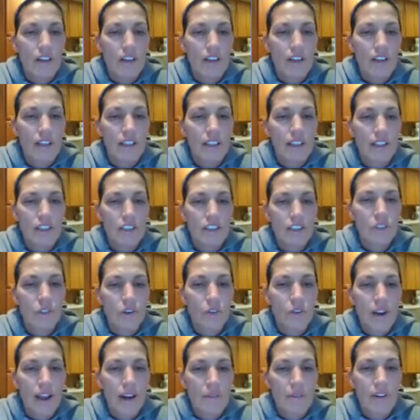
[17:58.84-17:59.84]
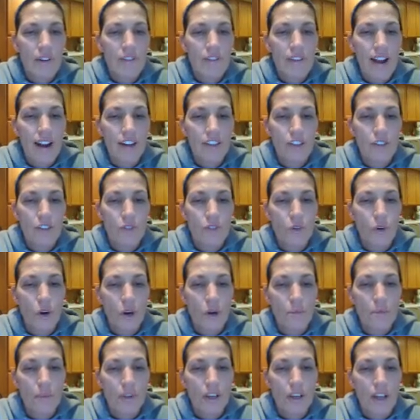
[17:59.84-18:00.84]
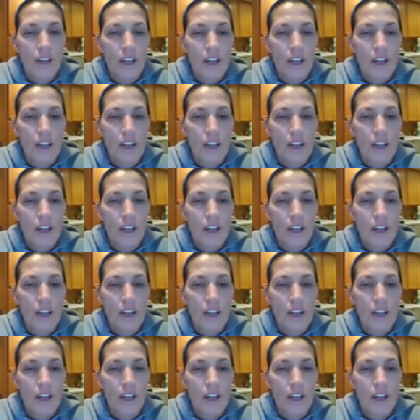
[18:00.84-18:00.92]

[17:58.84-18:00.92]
like this. So we write them in factored form.